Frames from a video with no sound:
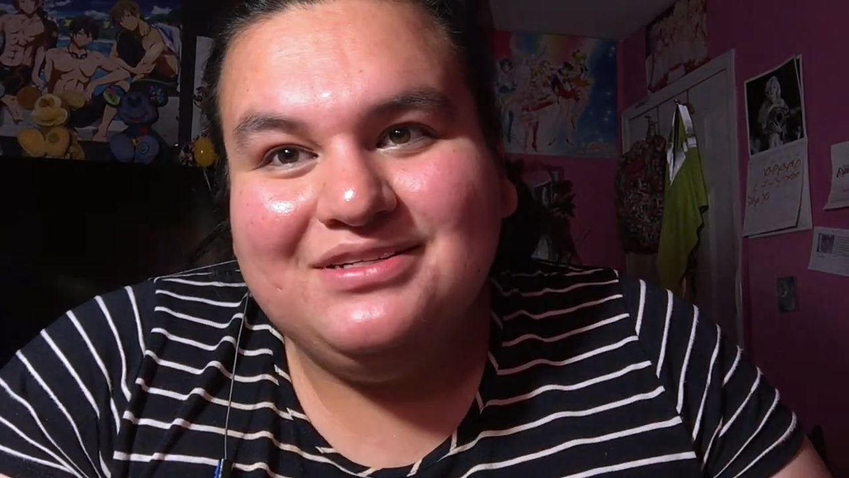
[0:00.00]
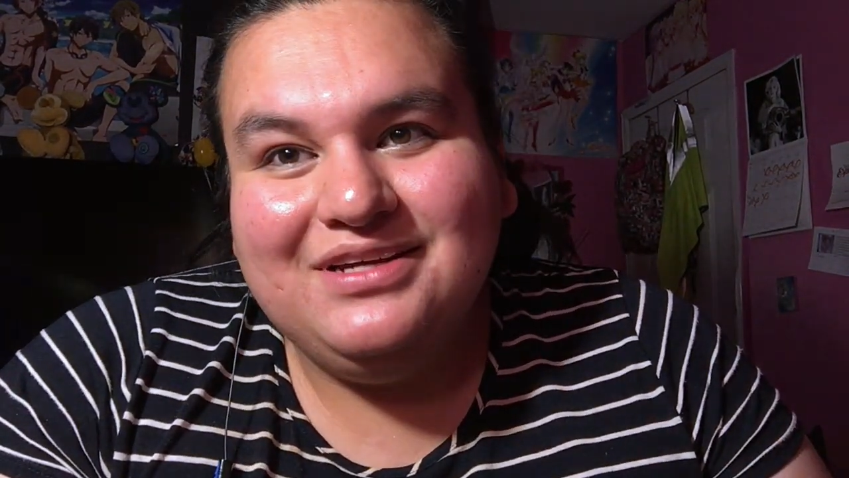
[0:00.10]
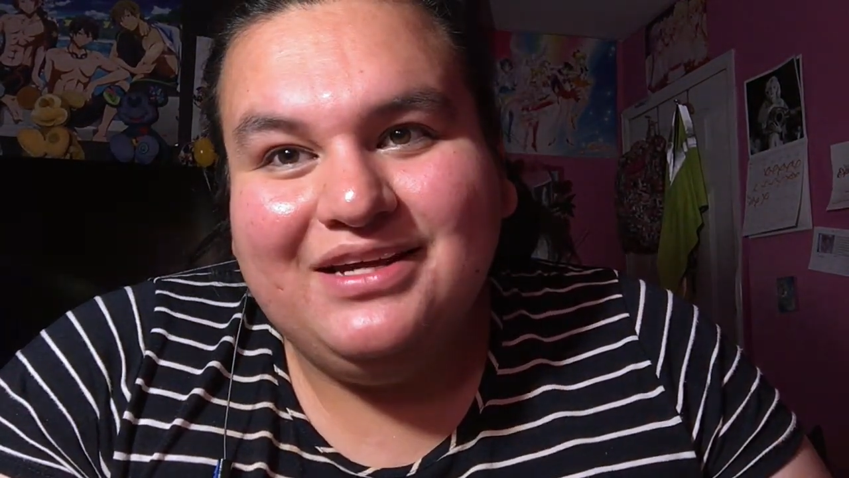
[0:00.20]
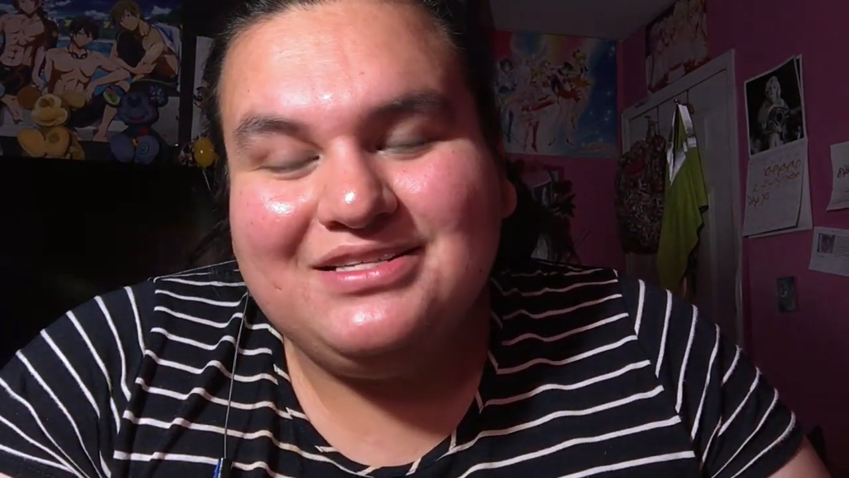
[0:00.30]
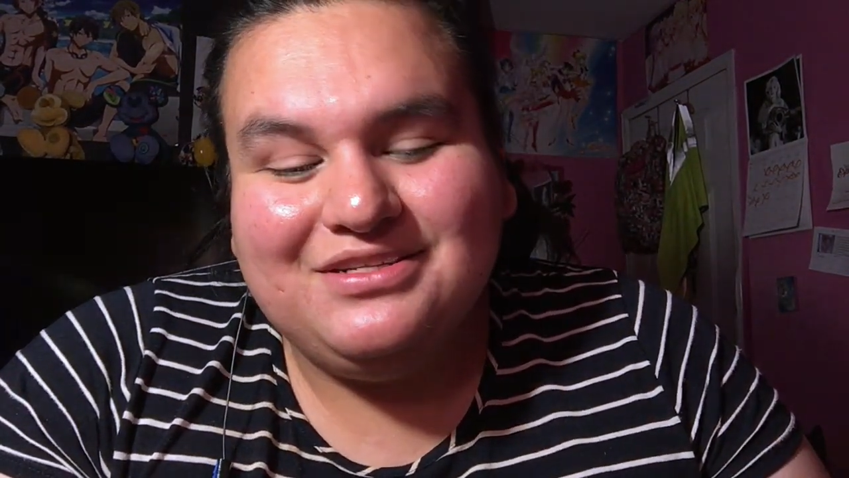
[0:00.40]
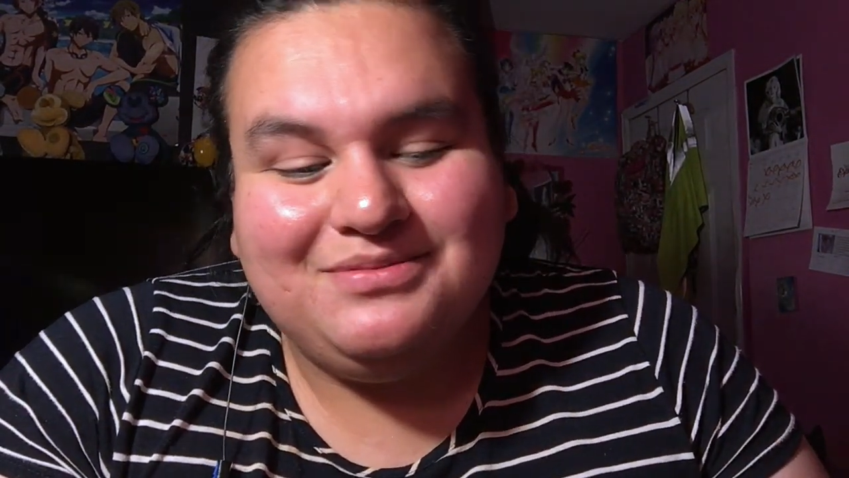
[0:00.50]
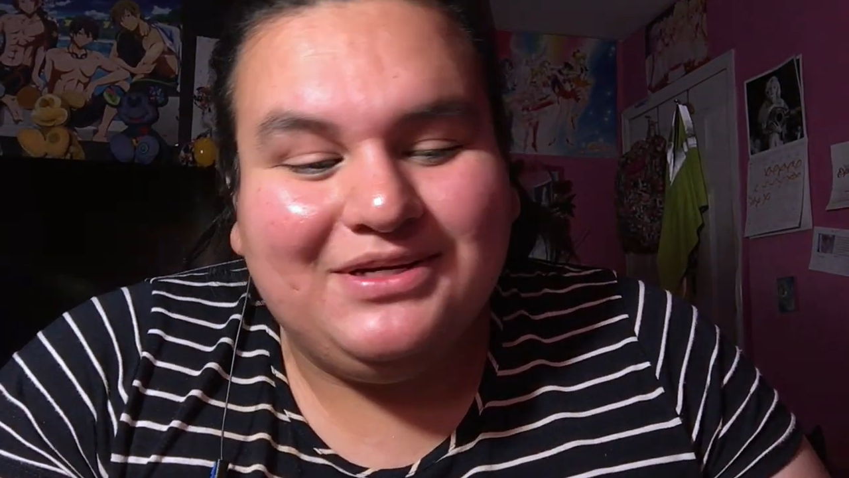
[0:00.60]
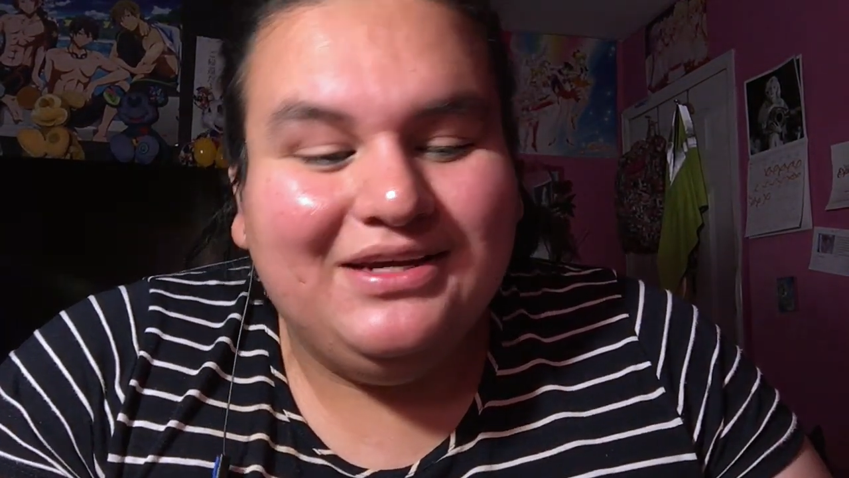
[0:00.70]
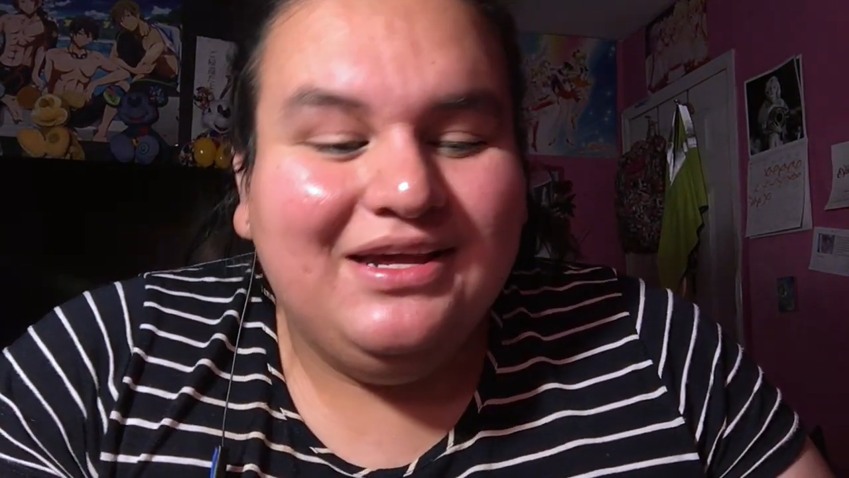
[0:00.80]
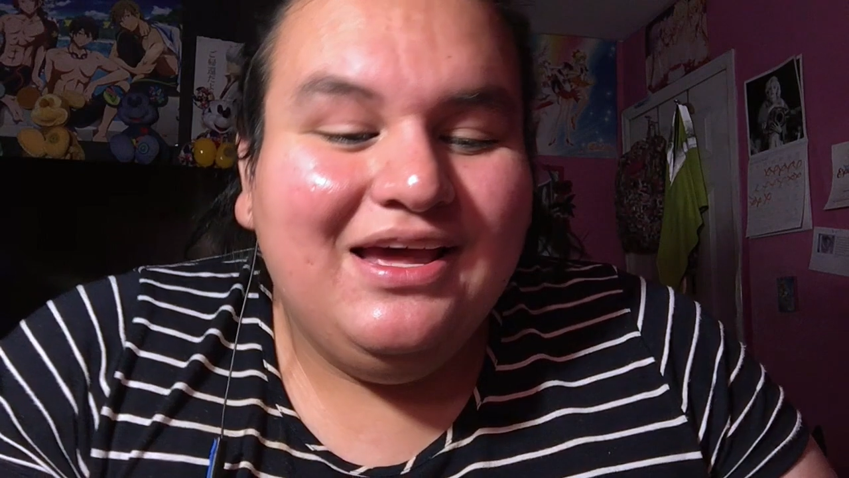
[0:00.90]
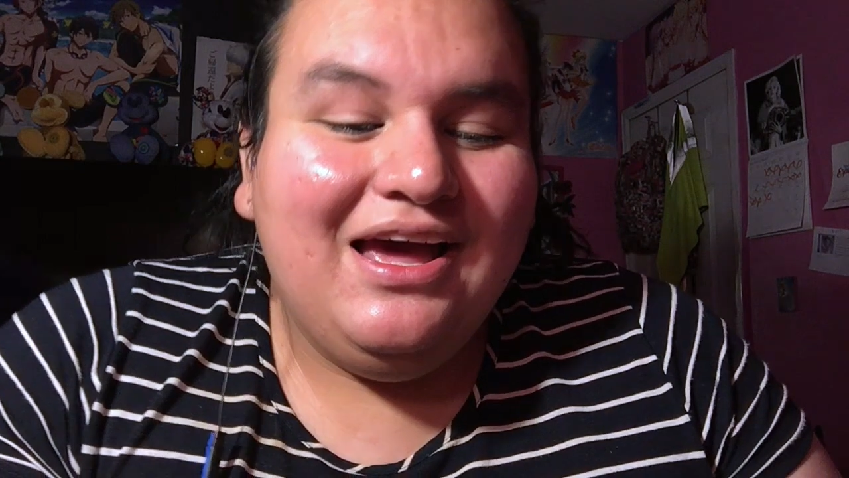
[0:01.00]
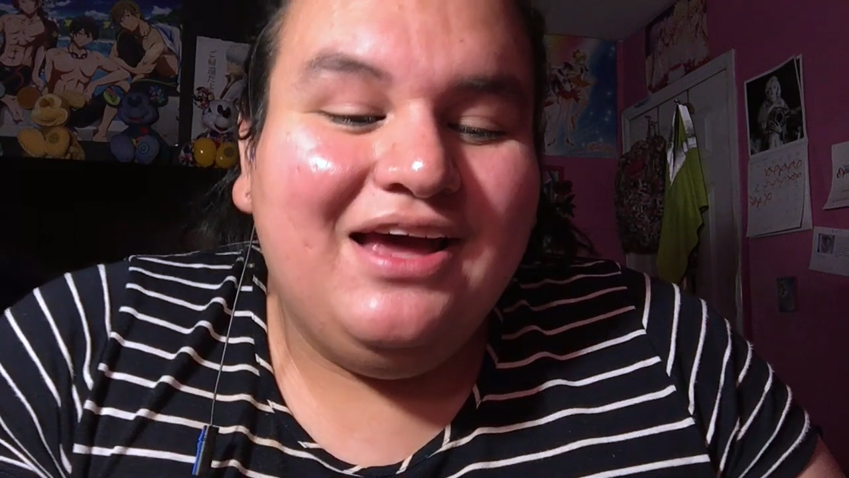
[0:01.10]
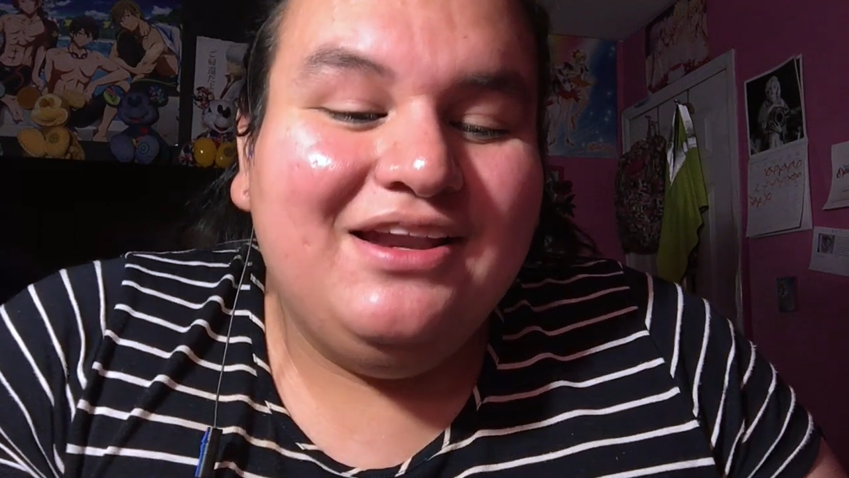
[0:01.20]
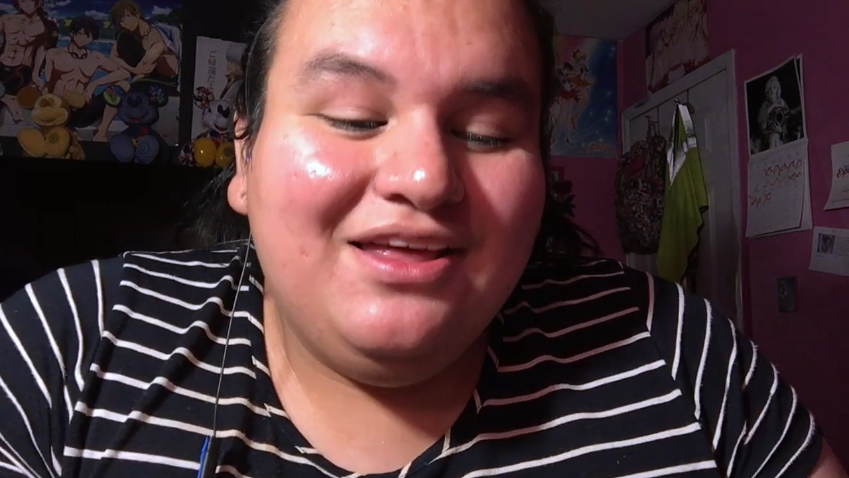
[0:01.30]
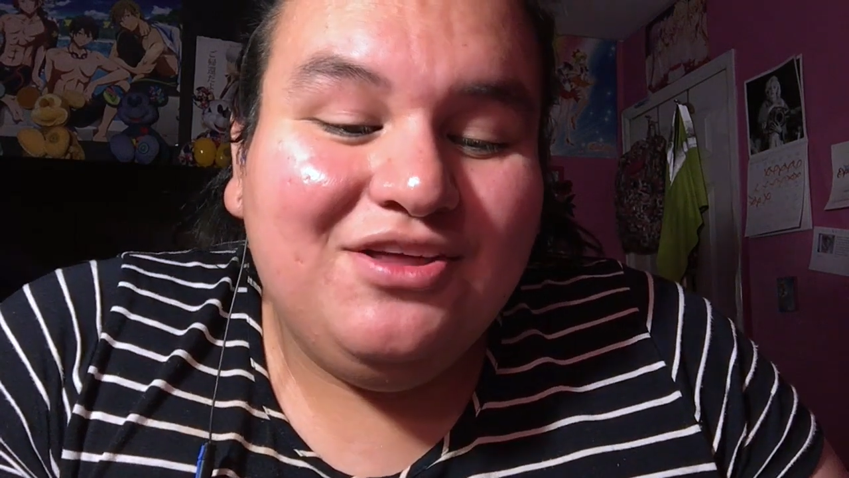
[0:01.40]
excuse me,
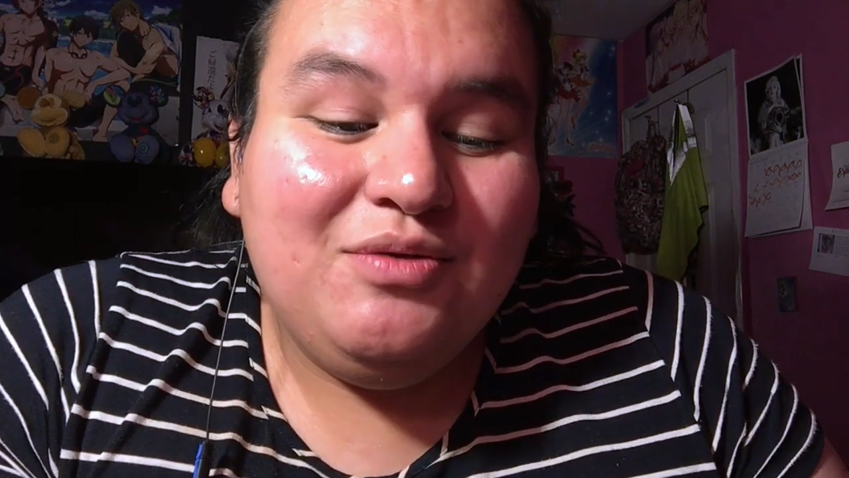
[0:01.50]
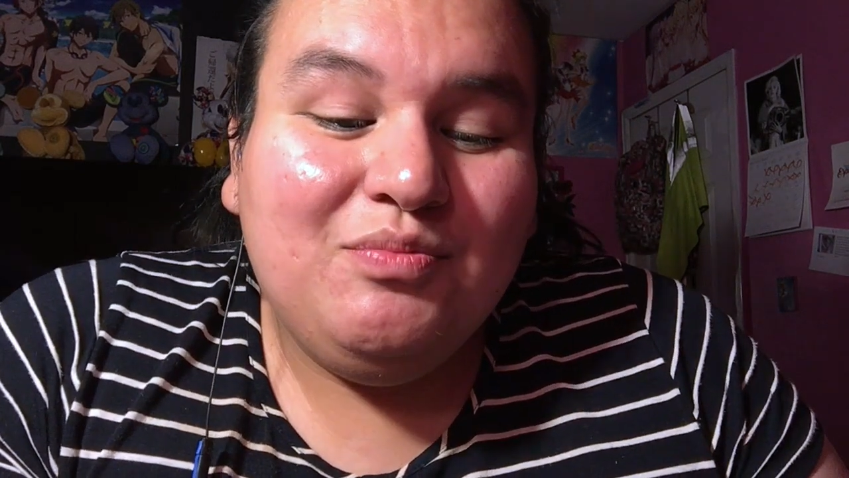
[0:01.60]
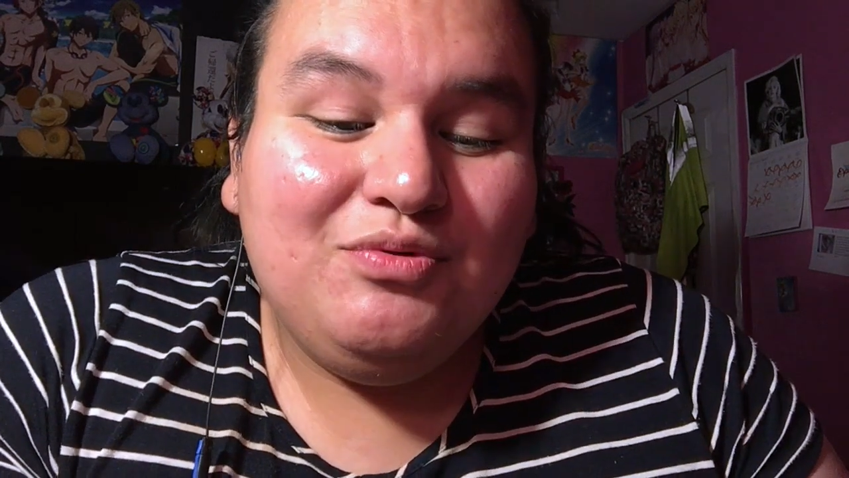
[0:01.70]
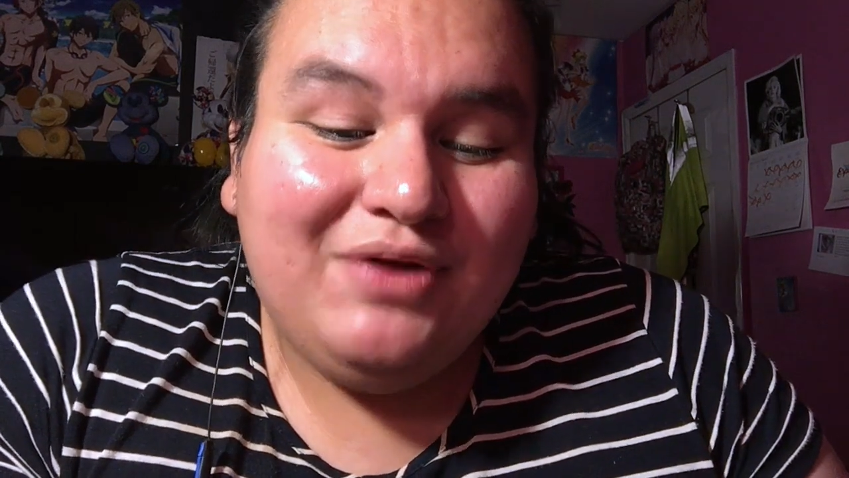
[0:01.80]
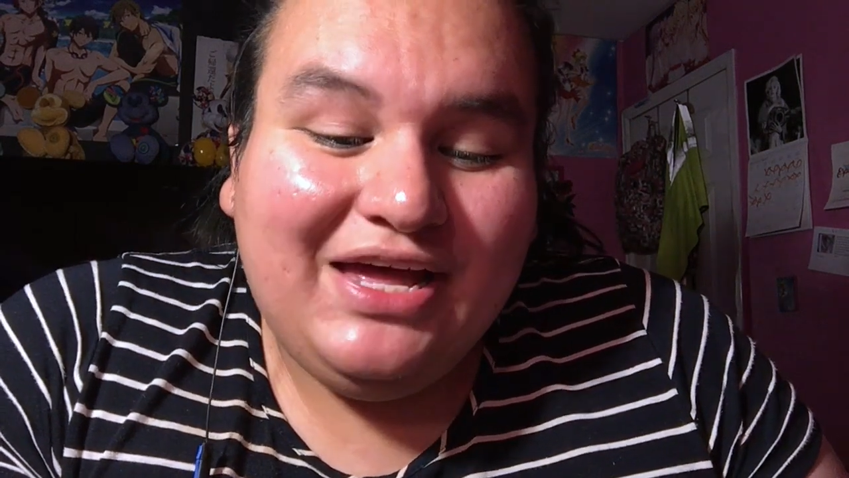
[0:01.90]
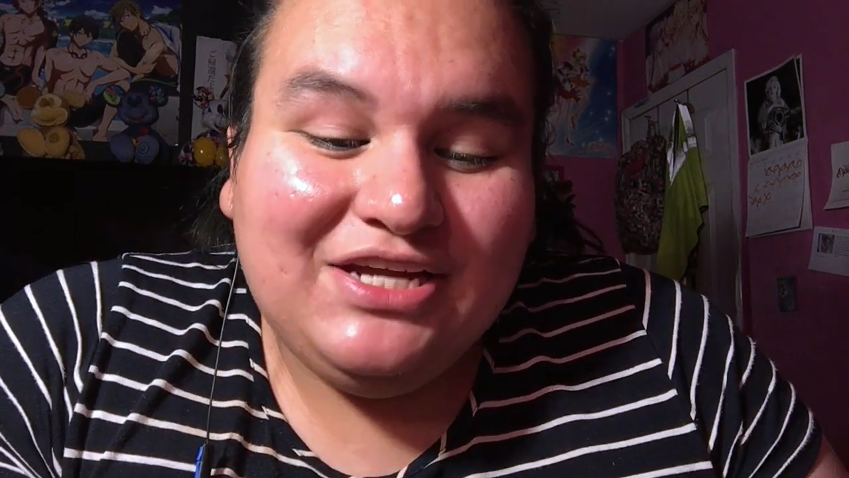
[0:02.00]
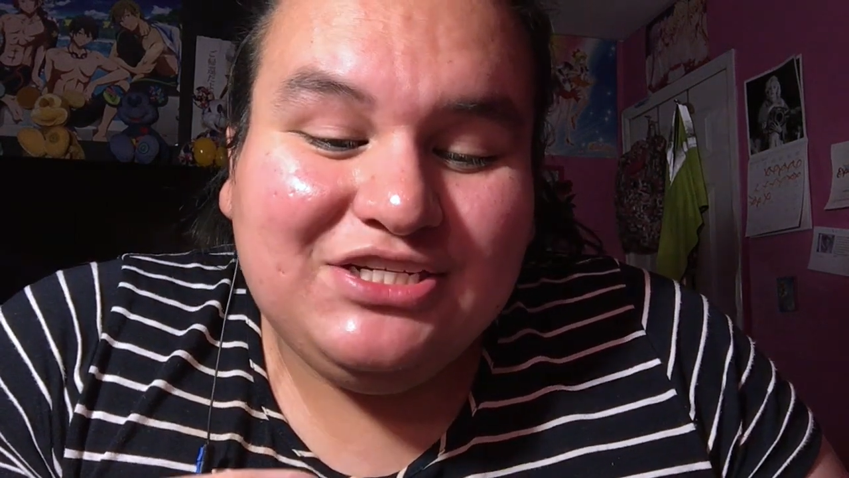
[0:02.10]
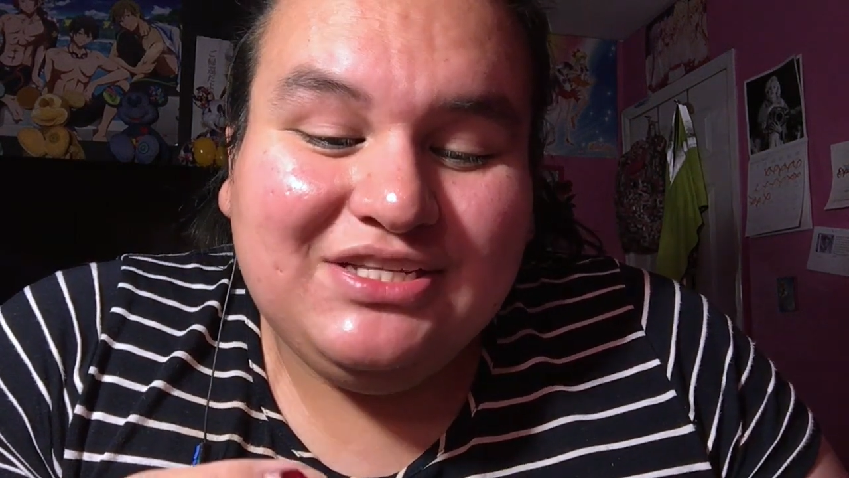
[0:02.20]
another brush.